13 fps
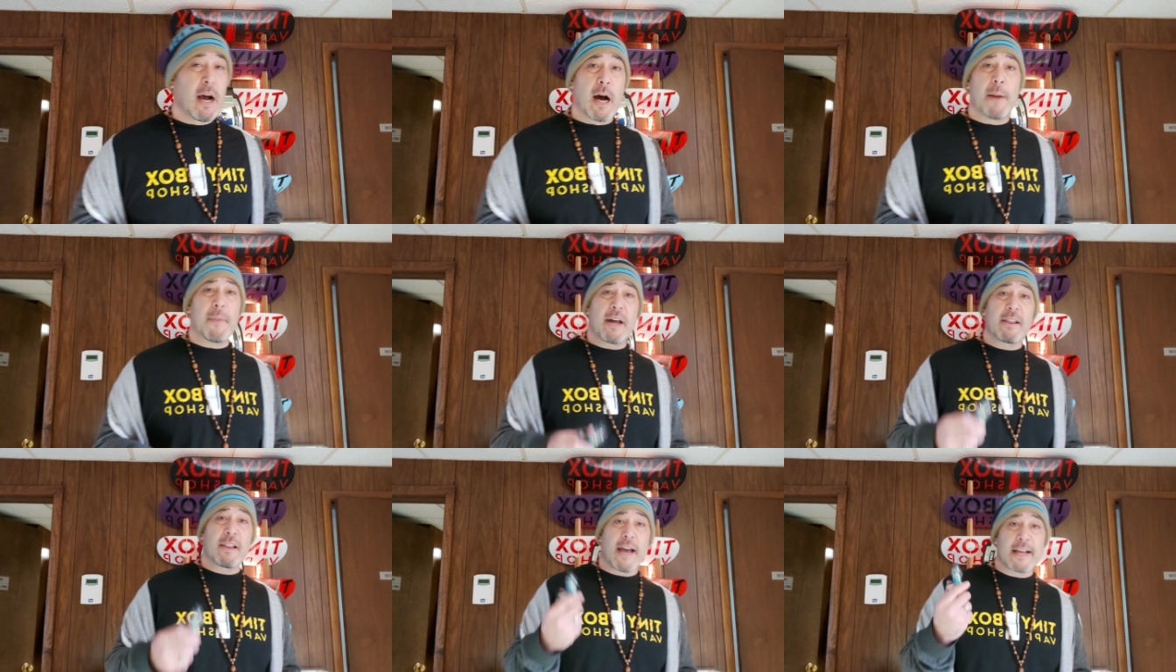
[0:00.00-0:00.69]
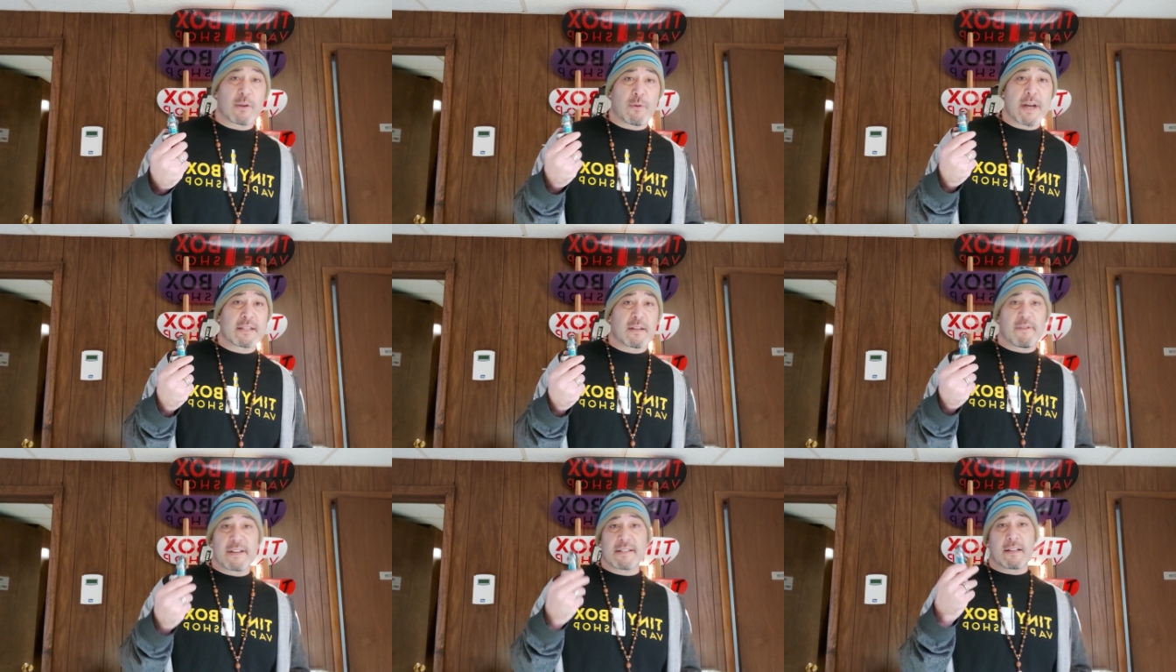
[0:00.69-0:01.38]
Unlike the rest
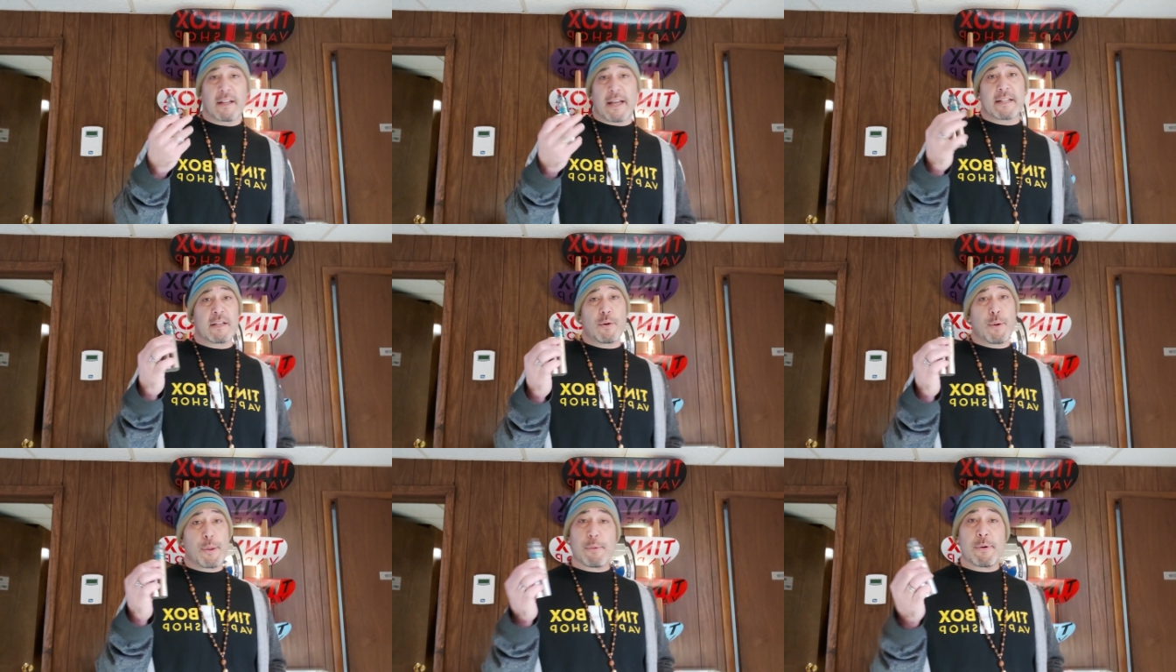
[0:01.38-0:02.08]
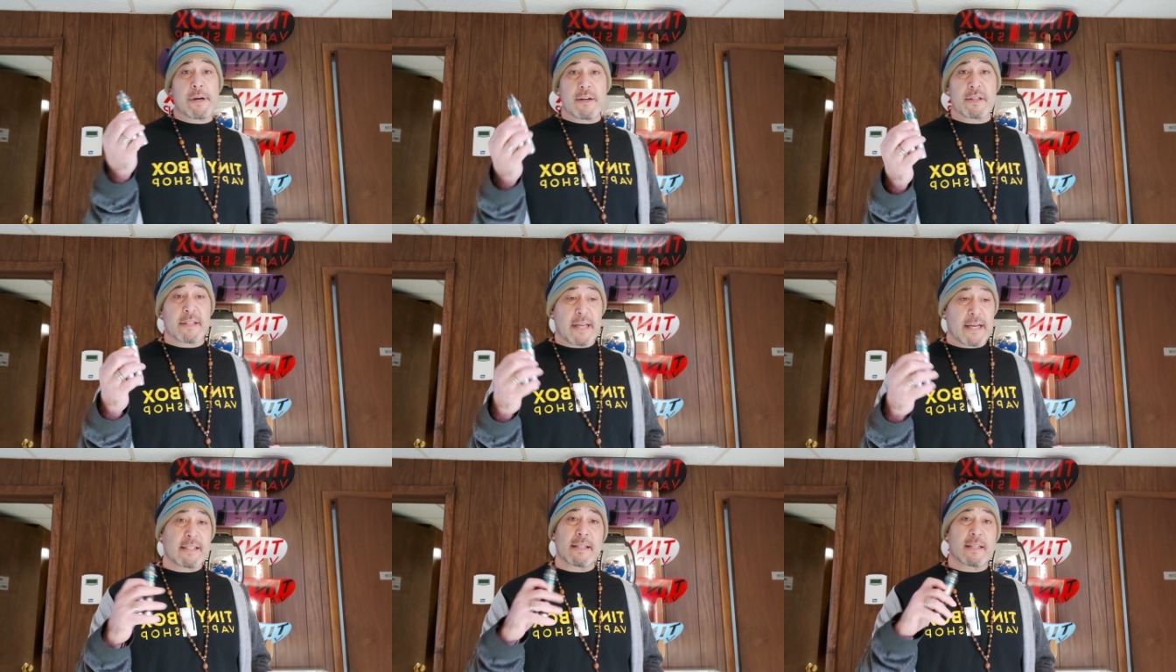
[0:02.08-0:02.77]
of us that like to do 3 or
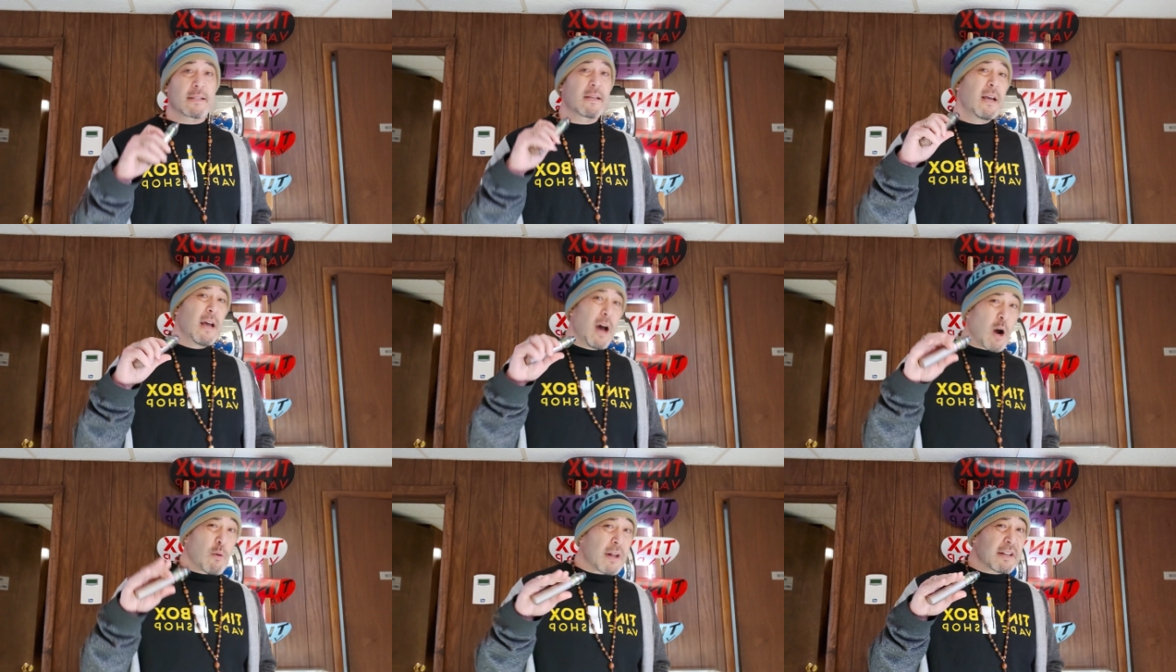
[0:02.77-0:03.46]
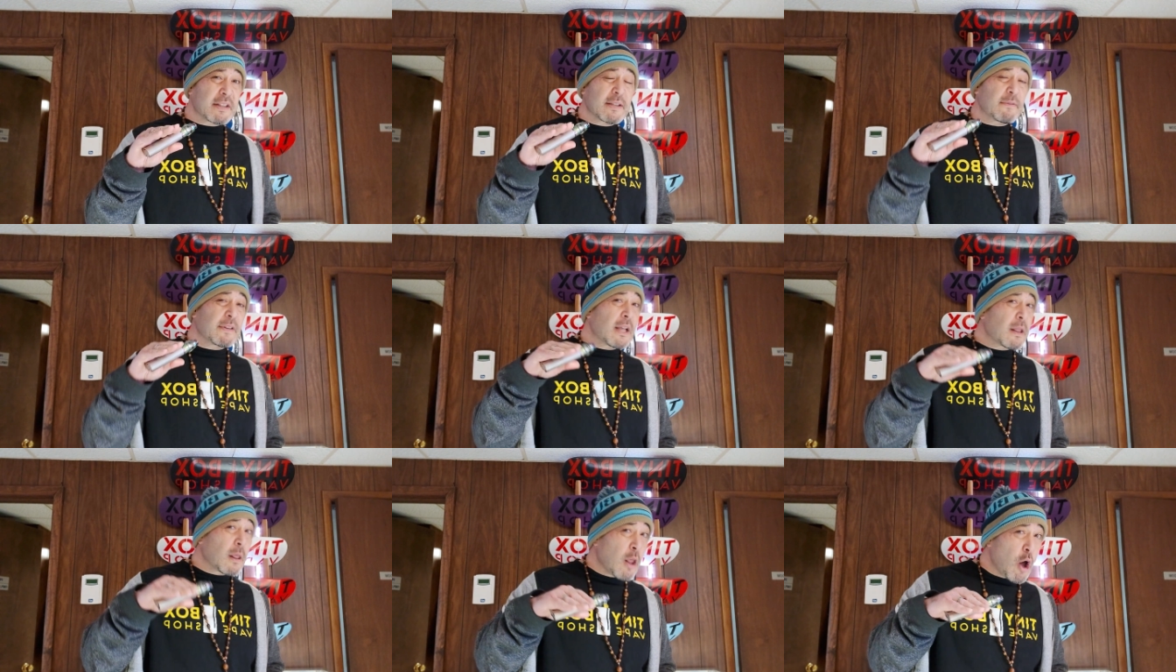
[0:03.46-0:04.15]
6, and it's a relatively
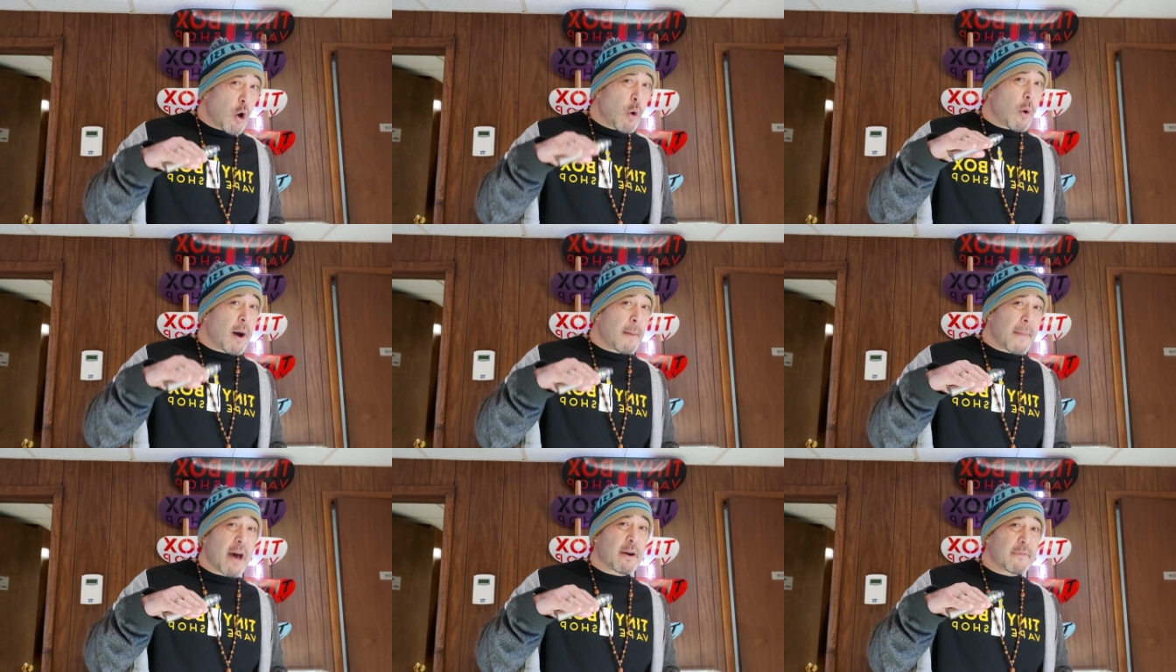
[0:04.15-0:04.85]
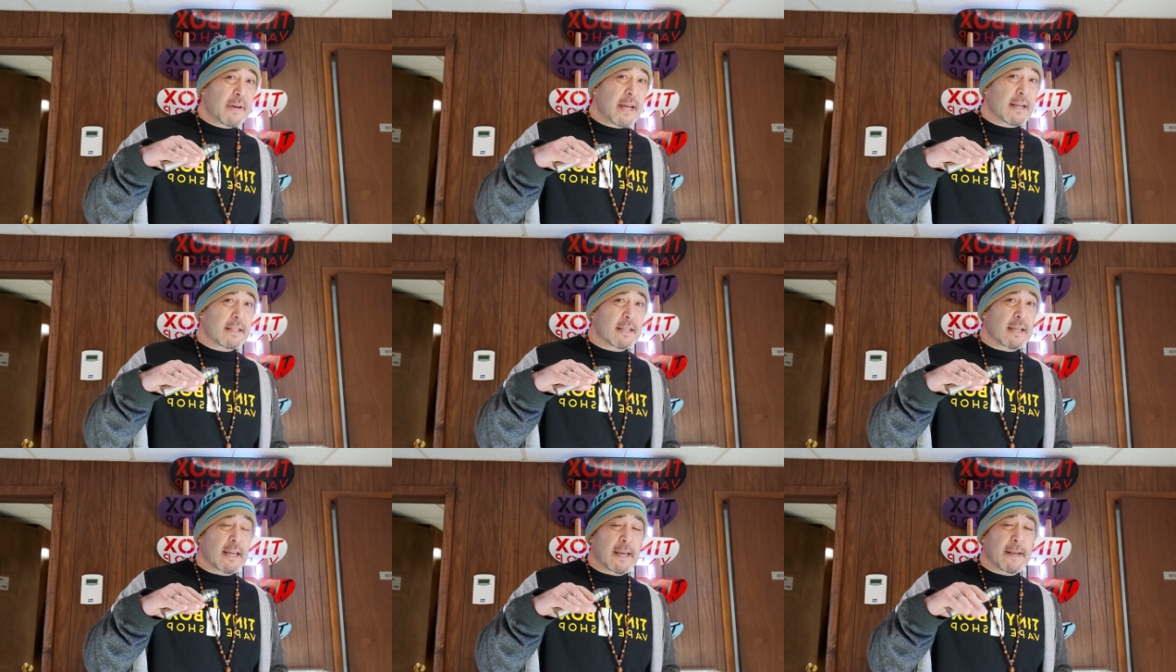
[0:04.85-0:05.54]
low amount of
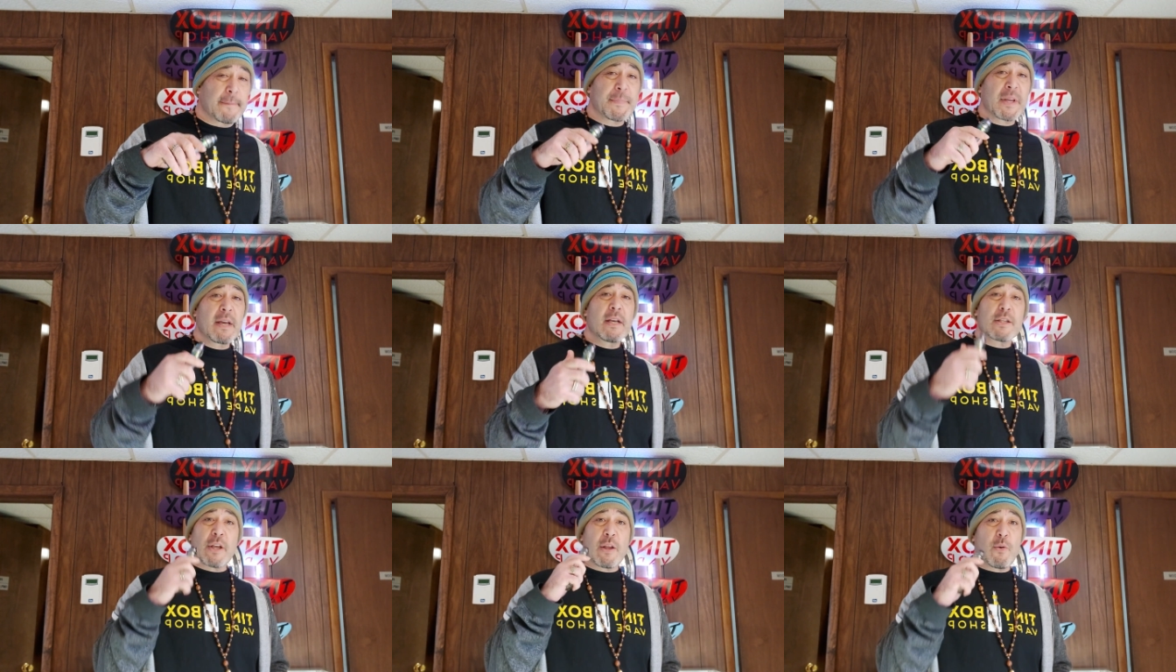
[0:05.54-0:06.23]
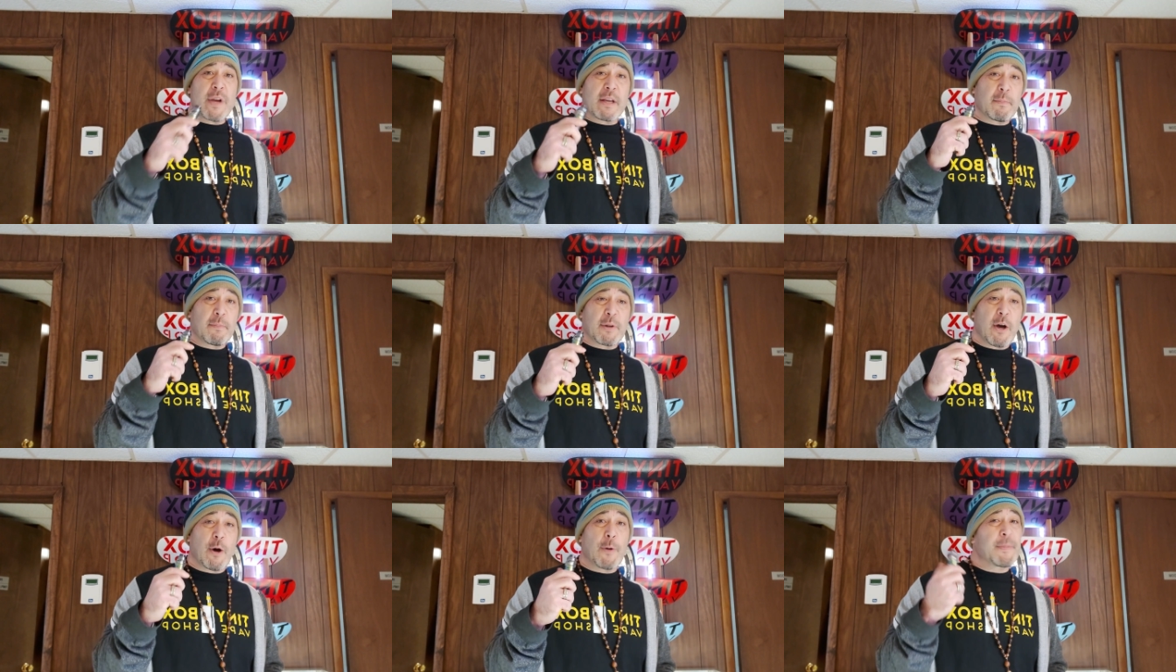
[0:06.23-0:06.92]
nicotine so that we can blow.